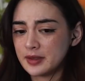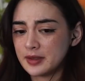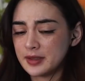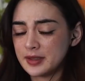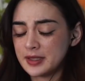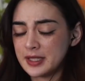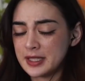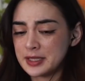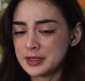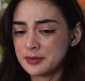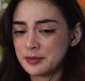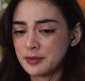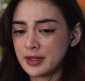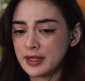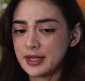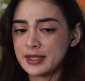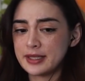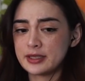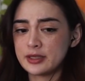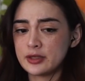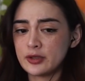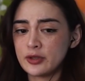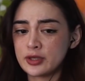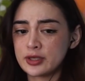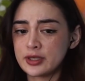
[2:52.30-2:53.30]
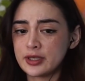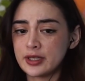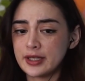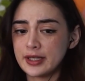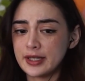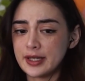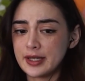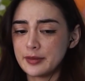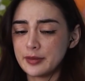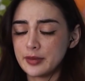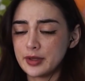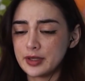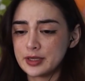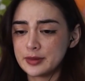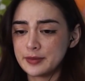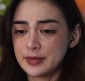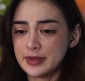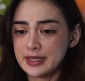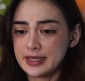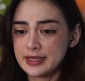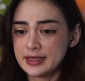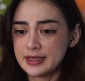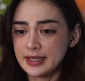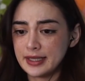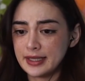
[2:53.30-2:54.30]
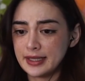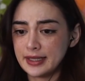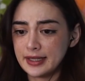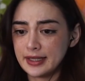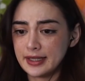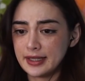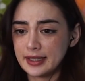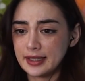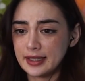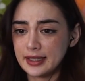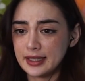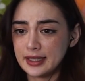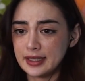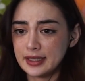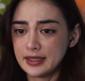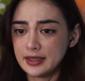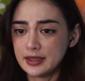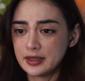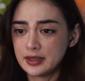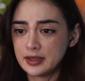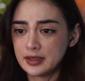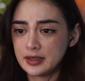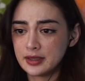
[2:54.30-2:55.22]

This place looks like it must be stinky.